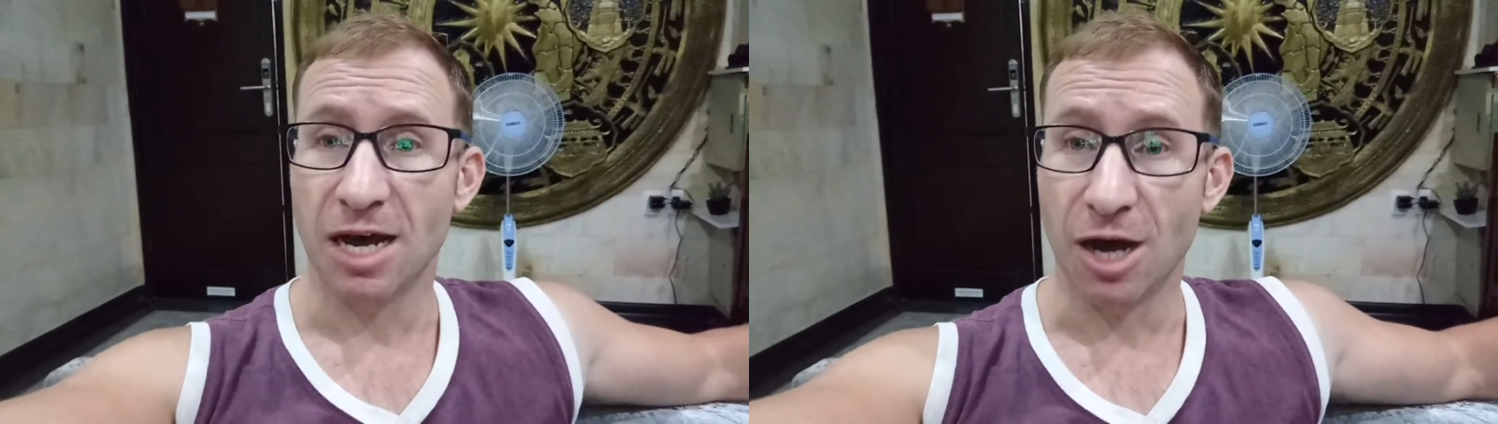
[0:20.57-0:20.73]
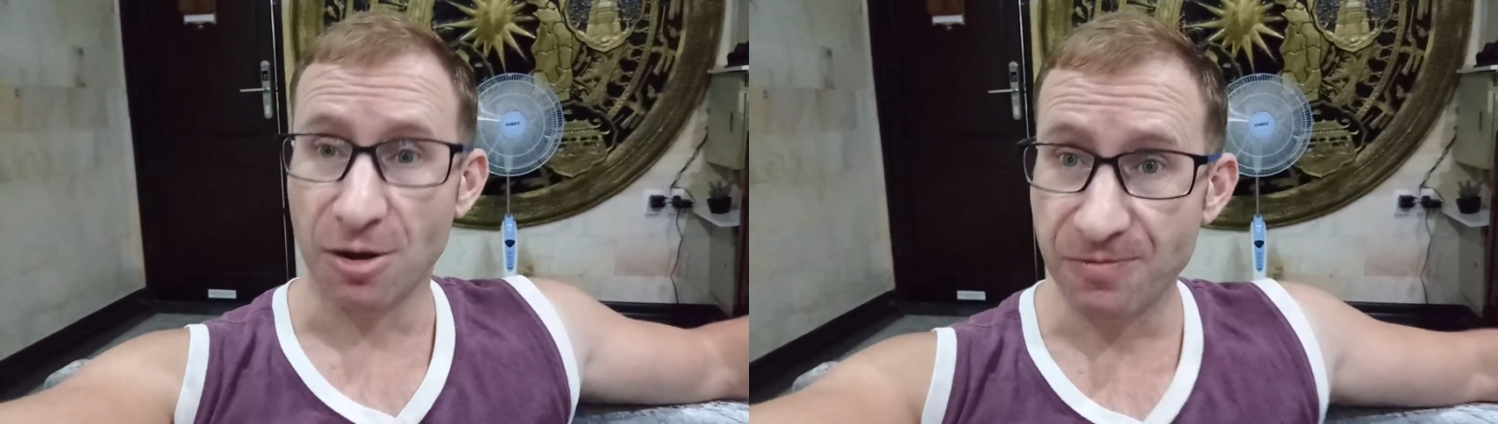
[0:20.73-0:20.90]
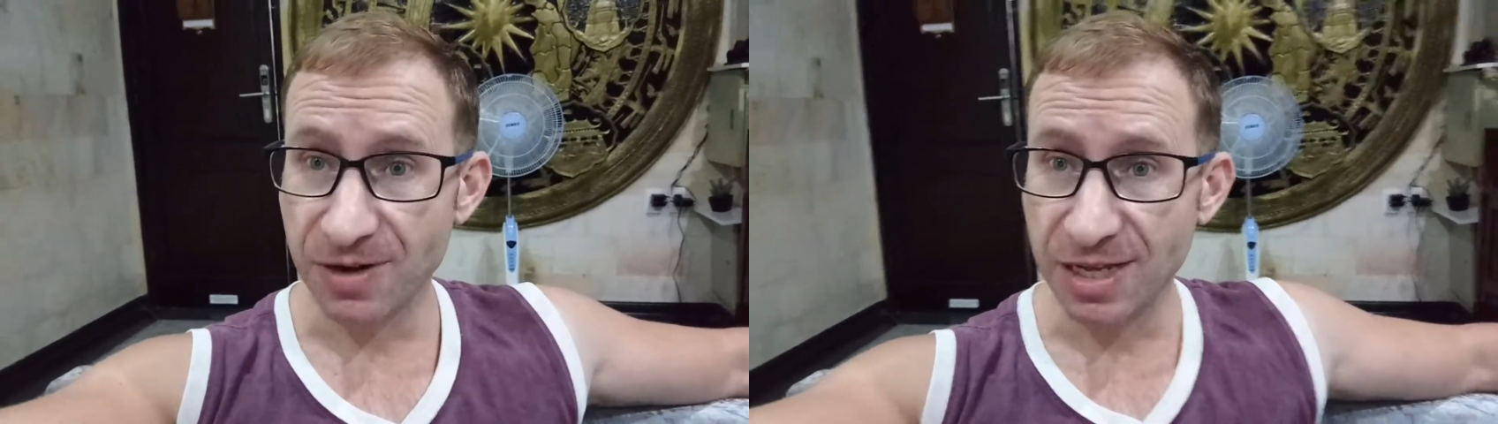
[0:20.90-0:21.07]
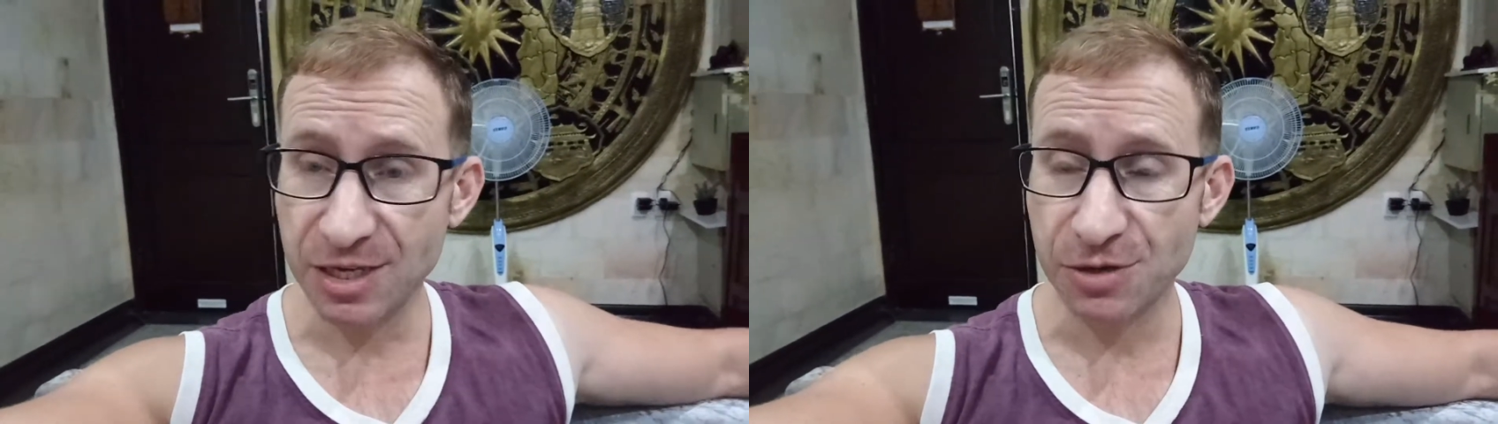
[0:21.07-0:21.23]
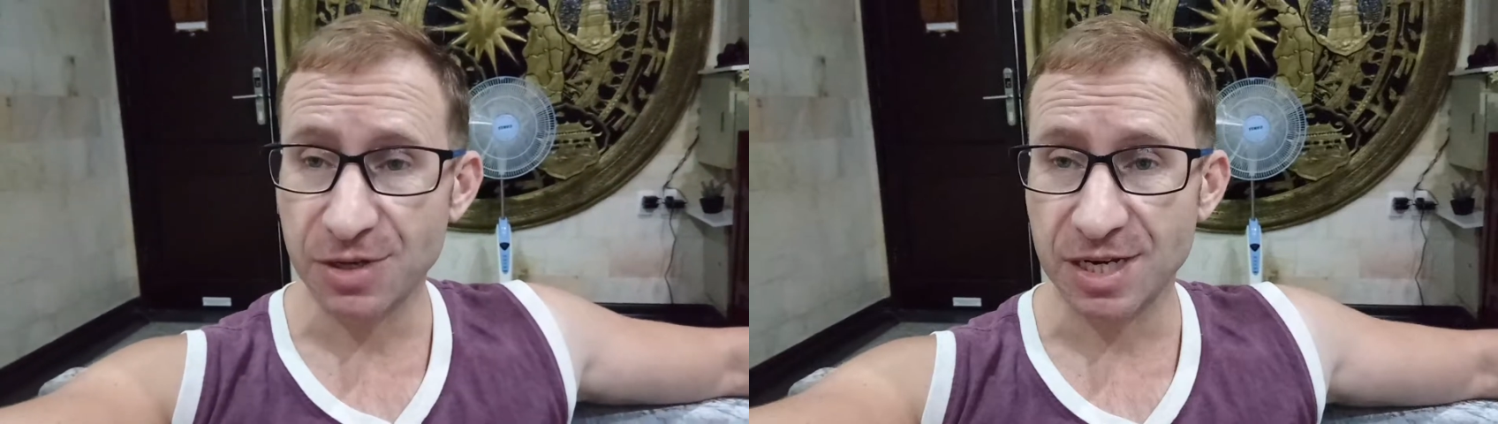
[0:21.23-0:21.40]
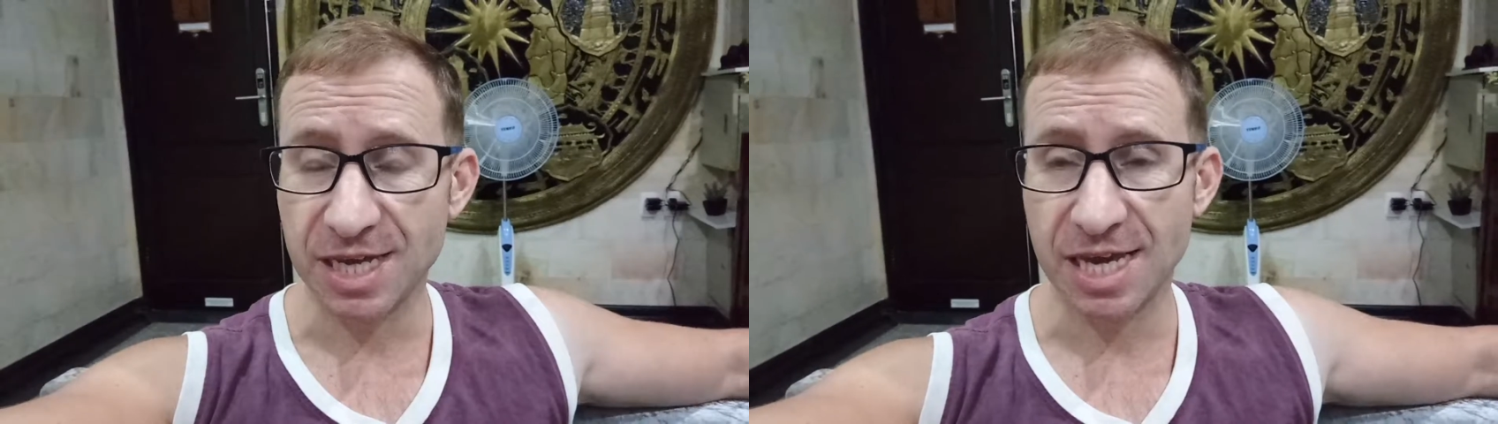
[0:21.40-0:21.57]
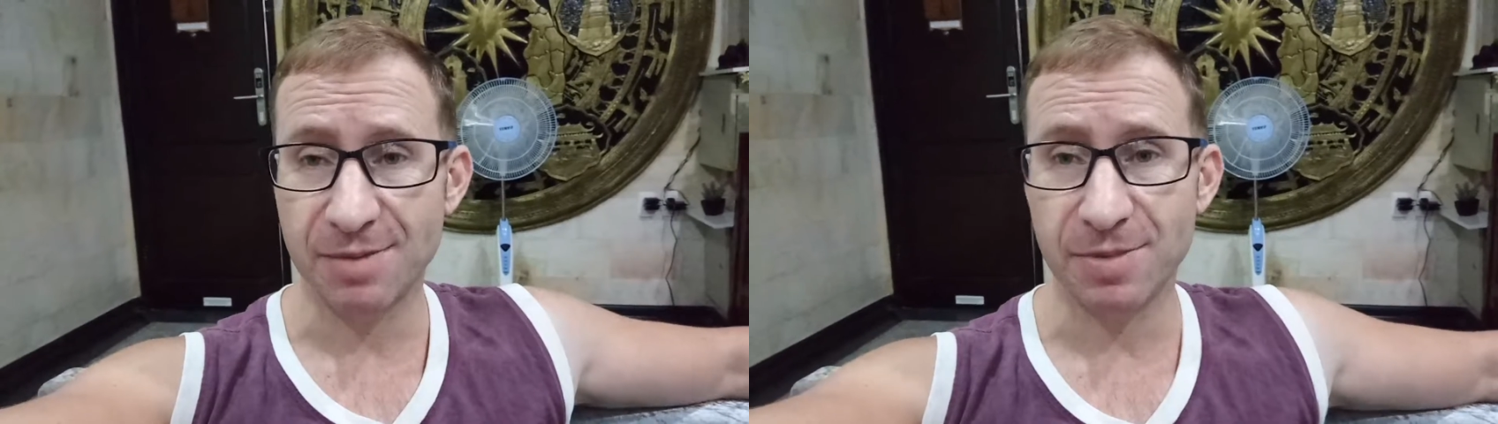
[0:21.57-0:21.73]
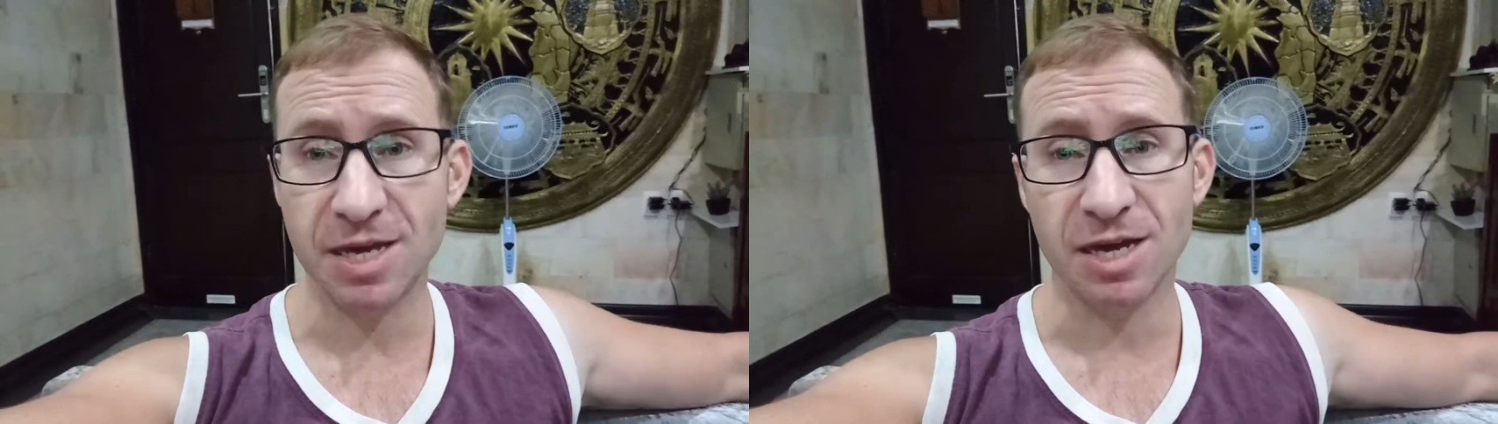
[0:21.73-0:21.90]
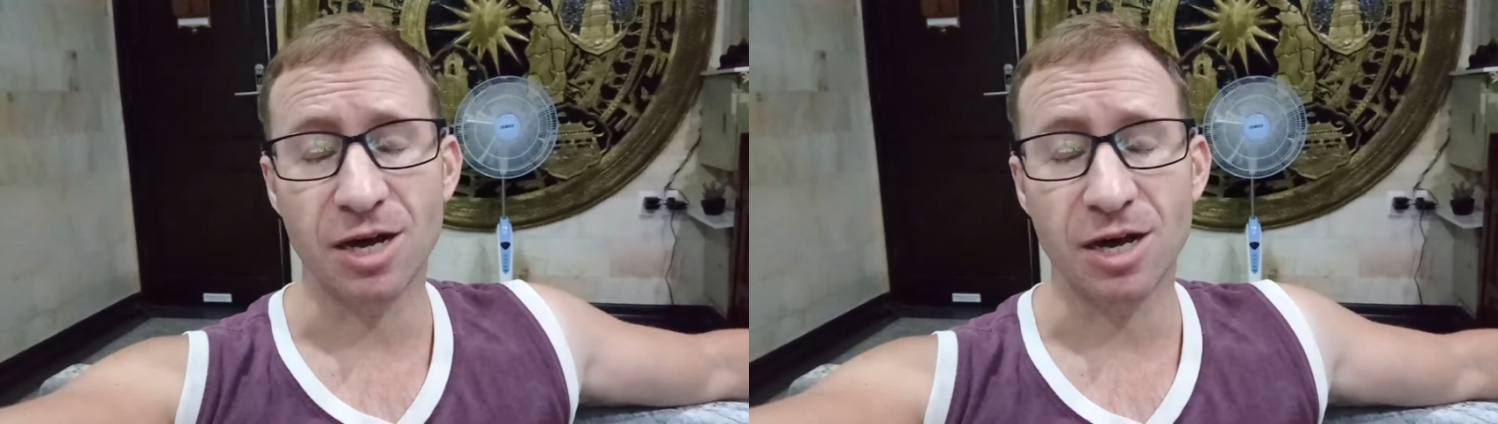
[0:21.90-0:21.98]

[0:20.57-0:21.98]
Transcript: Hopefully you can hear me.